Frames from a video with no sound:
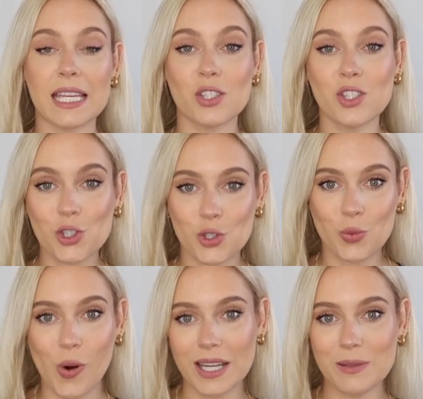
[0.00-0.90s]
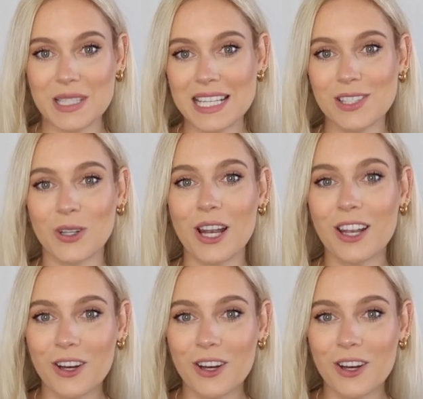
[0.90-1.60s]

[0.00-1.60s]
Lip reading: it's striped, it's got a